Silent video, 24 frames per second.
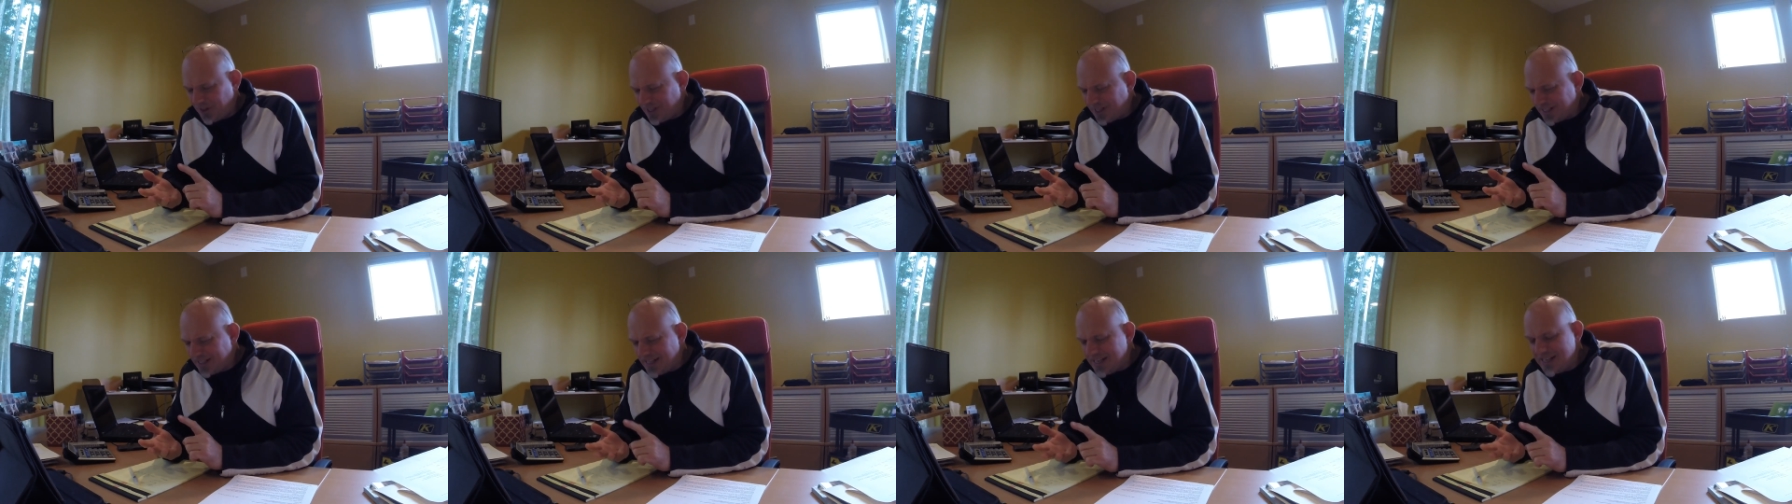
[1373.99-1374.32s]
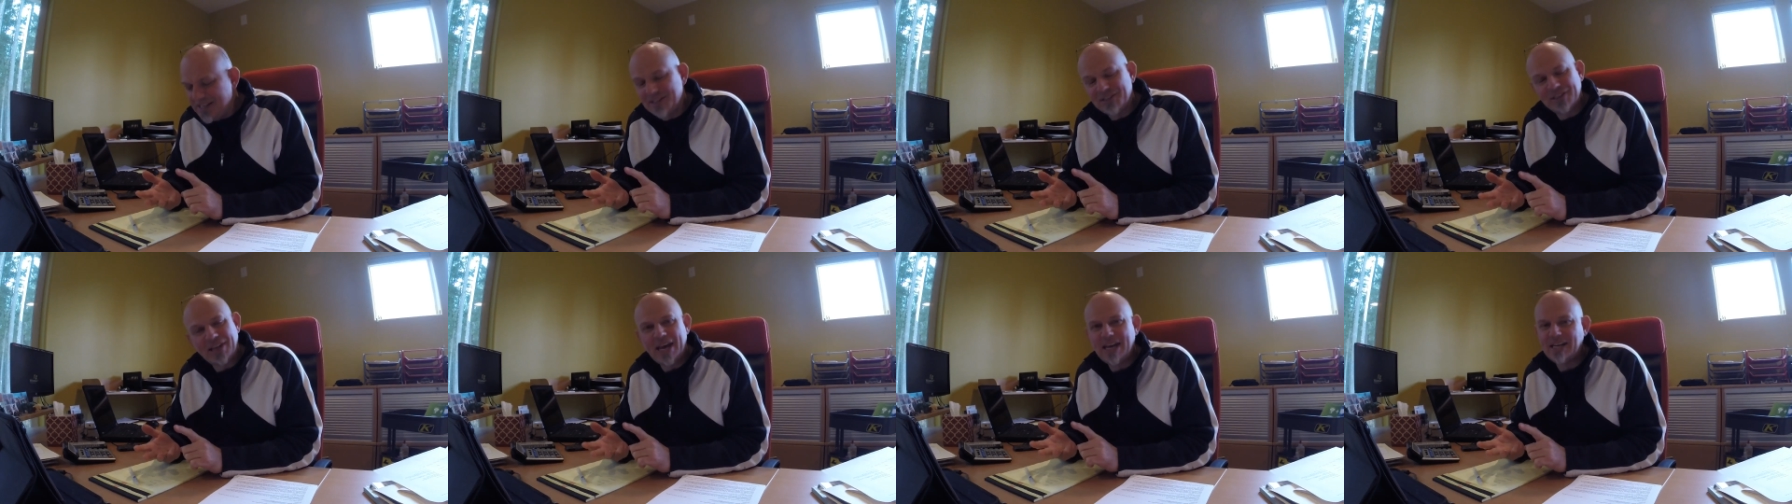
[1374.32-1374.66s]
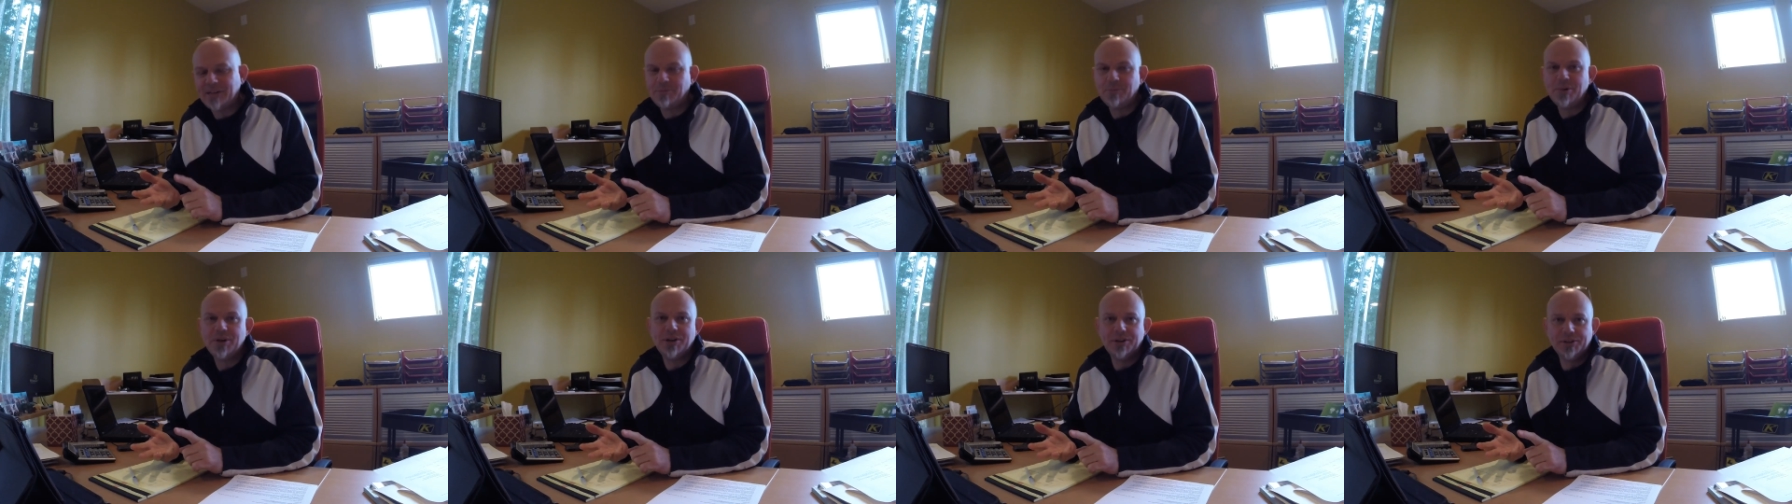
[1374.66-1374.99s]
at least
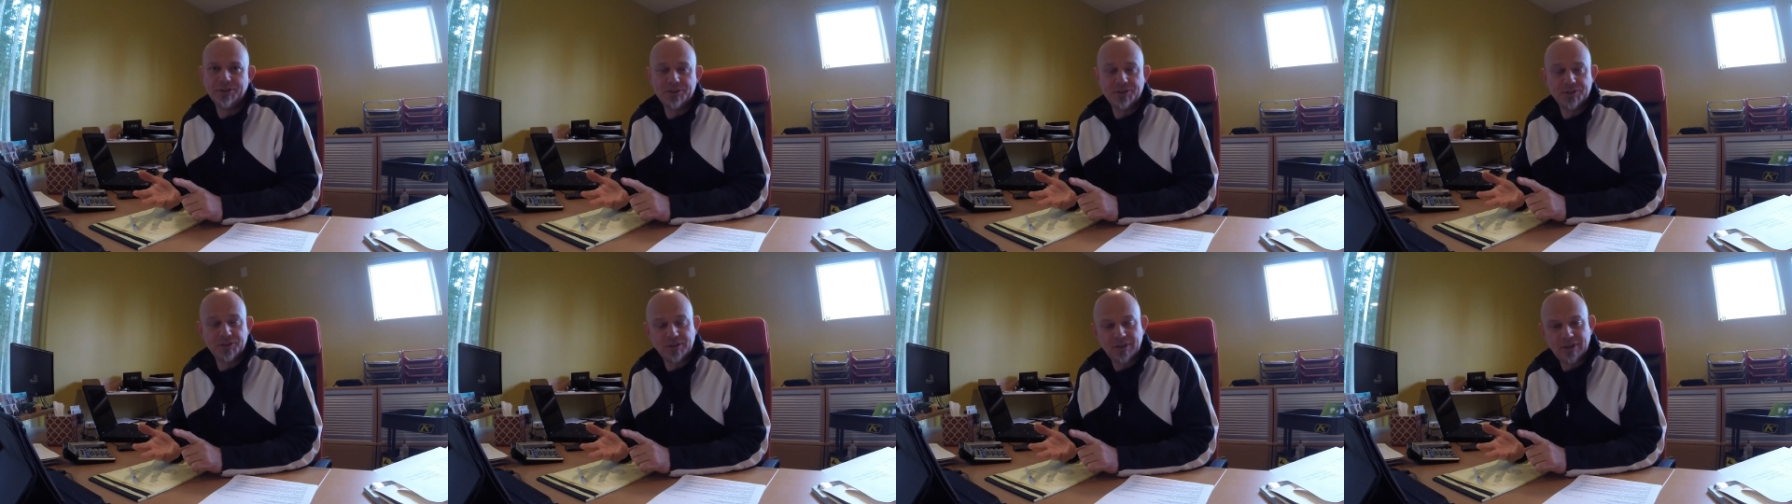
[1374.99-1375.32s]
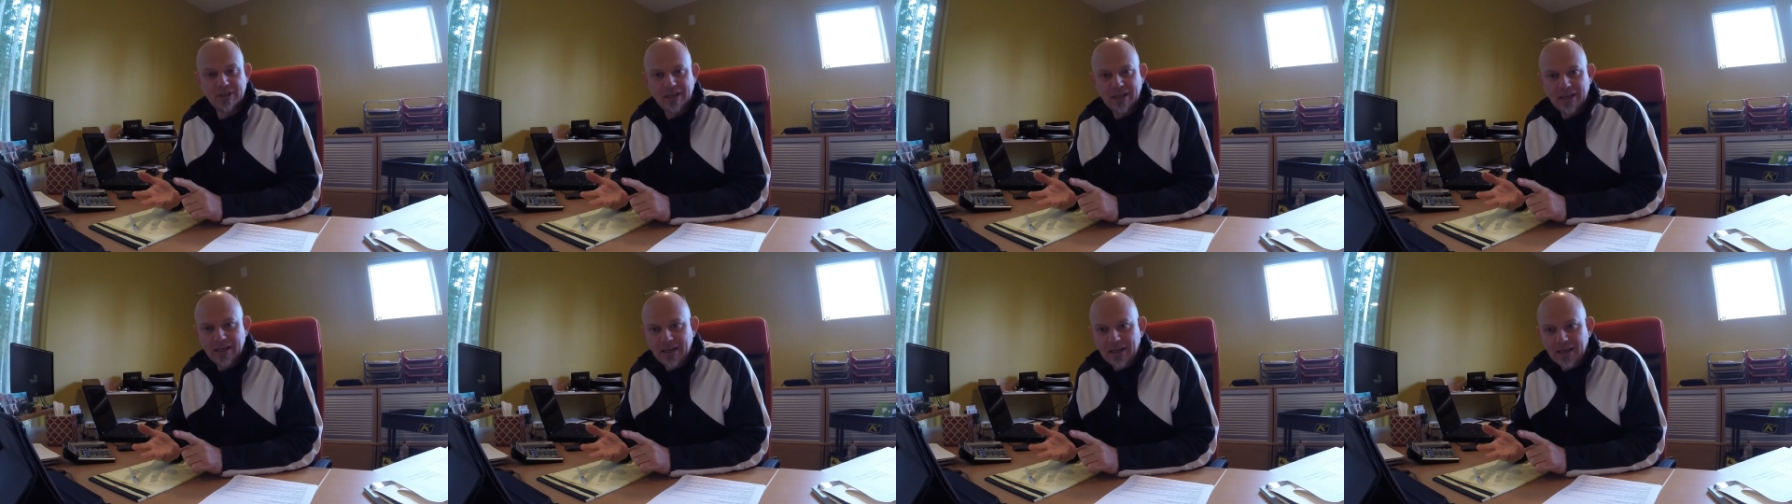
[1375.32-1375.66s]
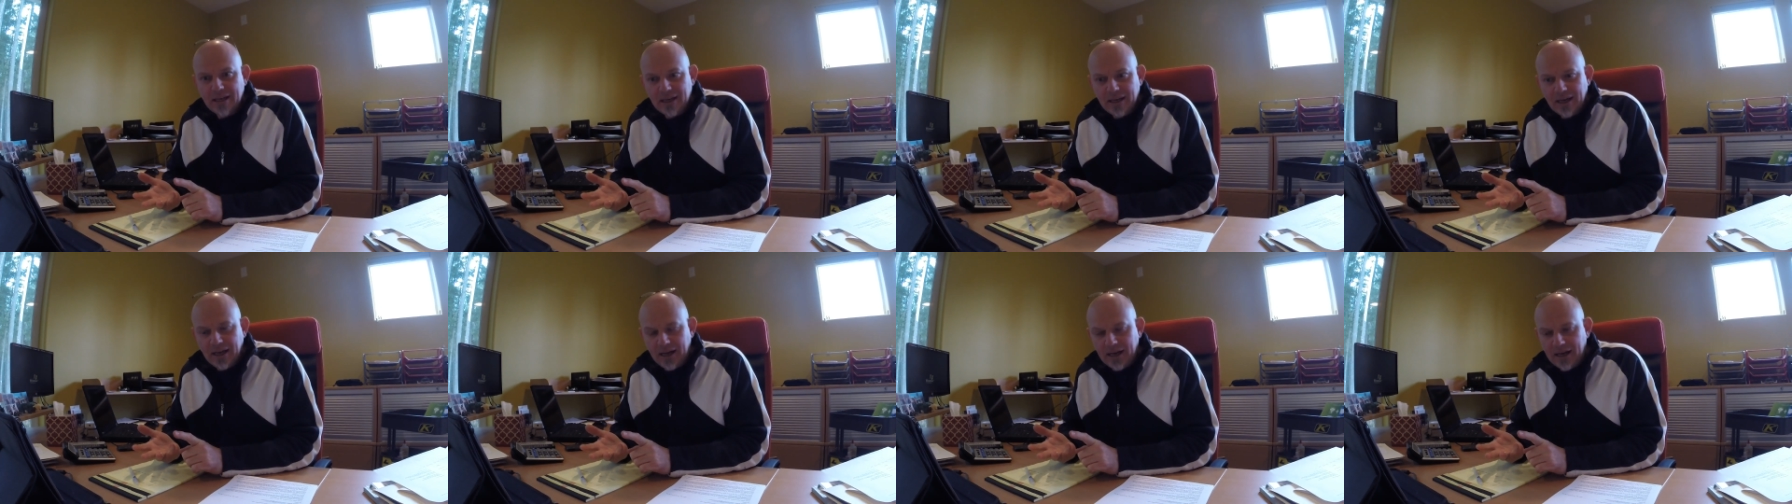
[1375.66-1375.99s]
8 minutes.
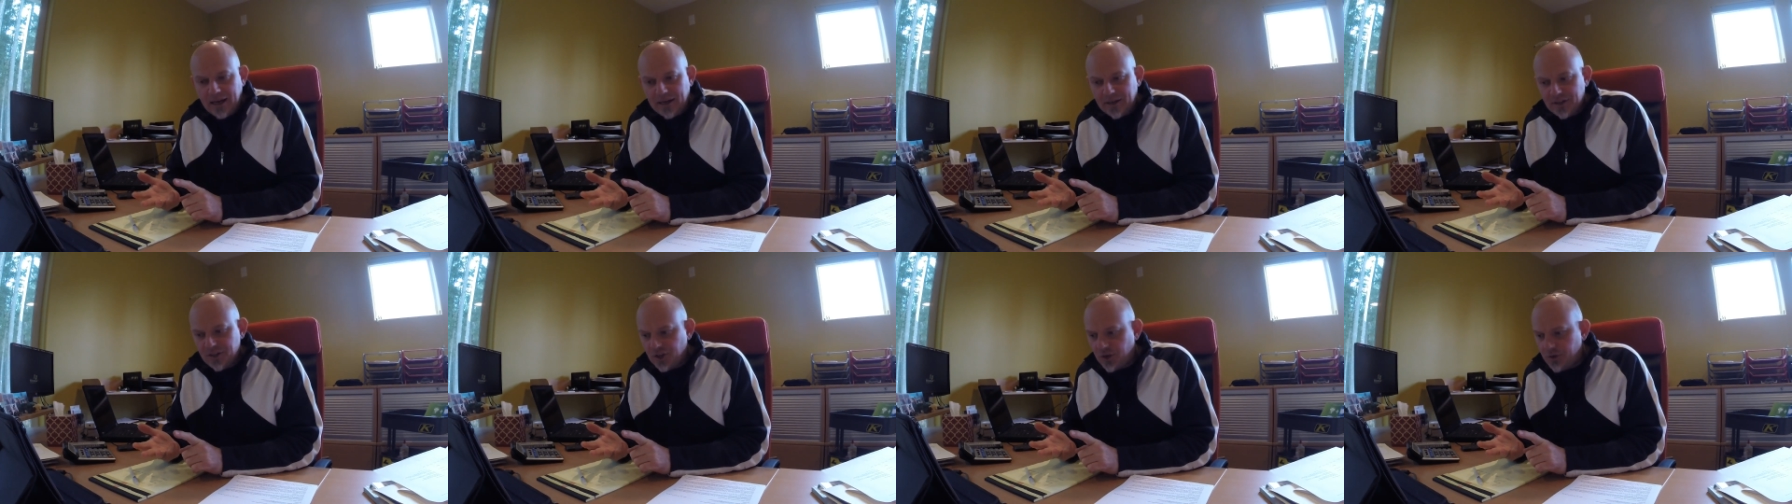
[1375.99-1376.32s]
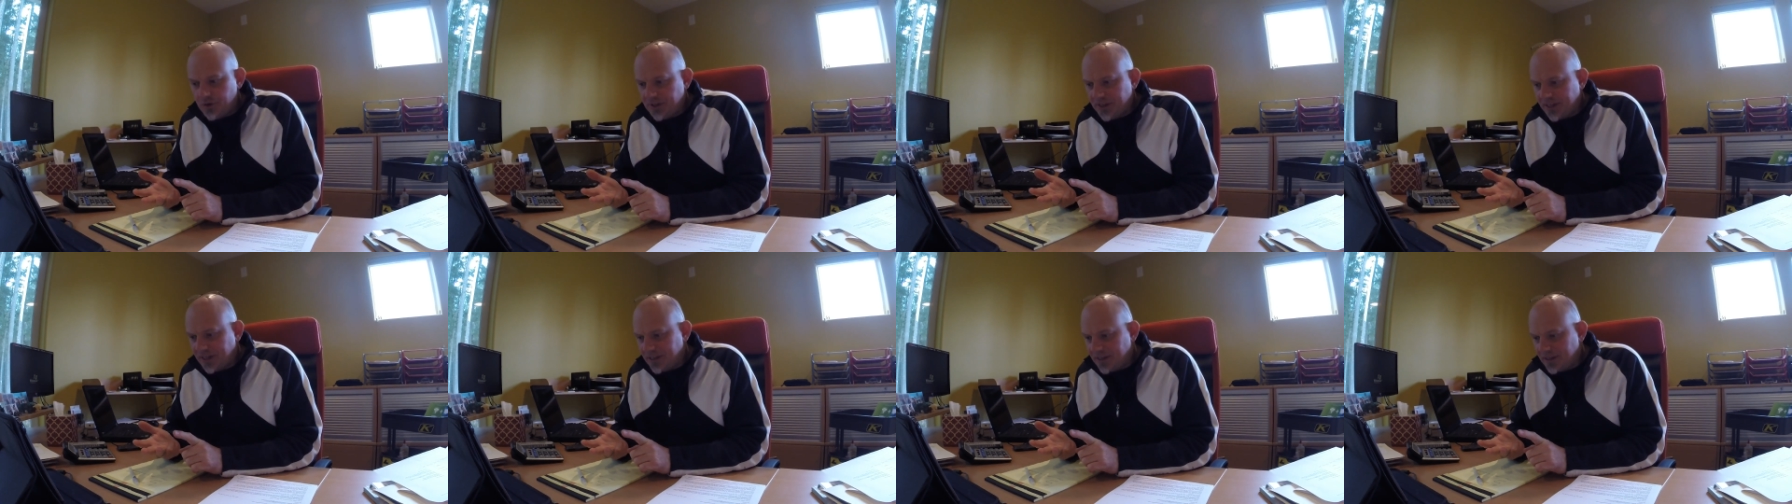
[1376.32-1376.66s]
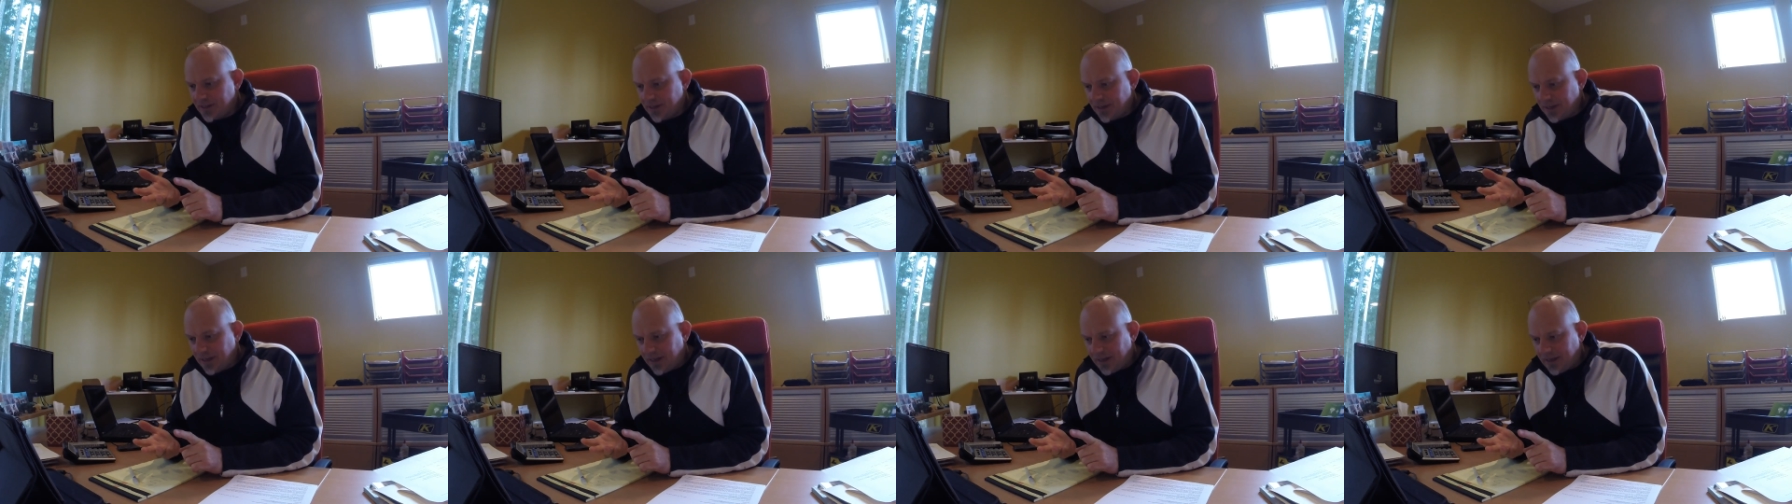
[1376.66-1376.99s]
So you
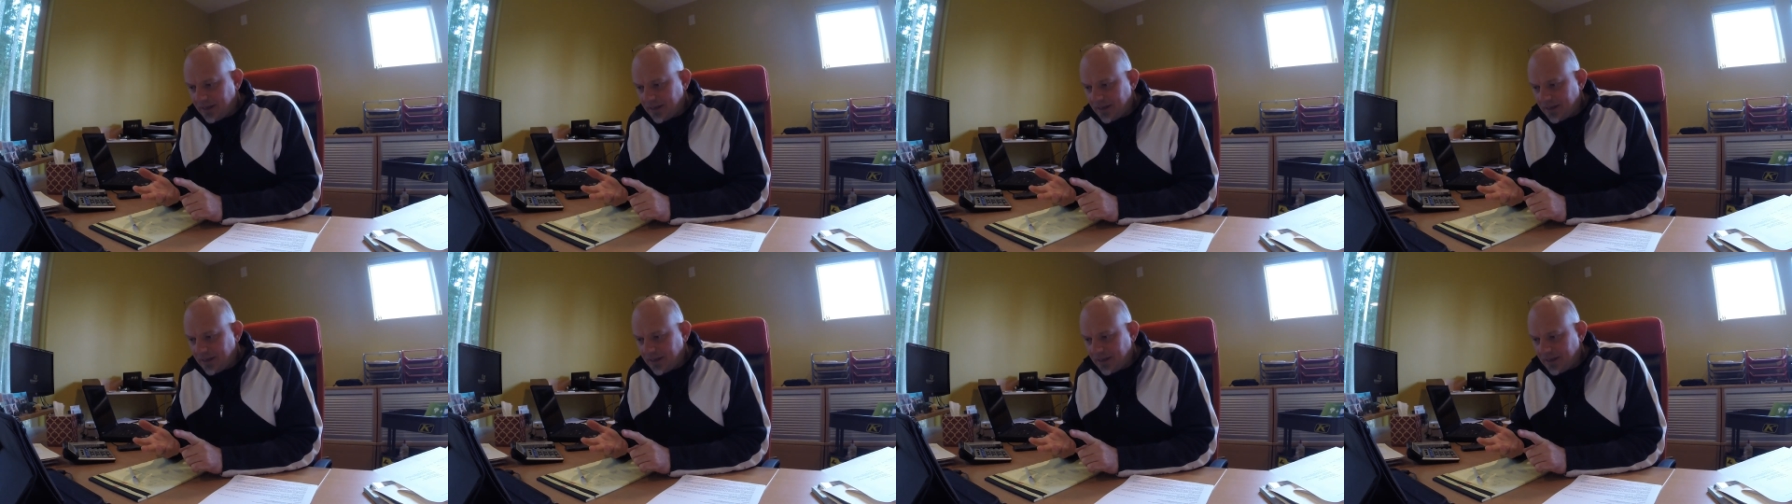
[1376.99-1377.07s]
can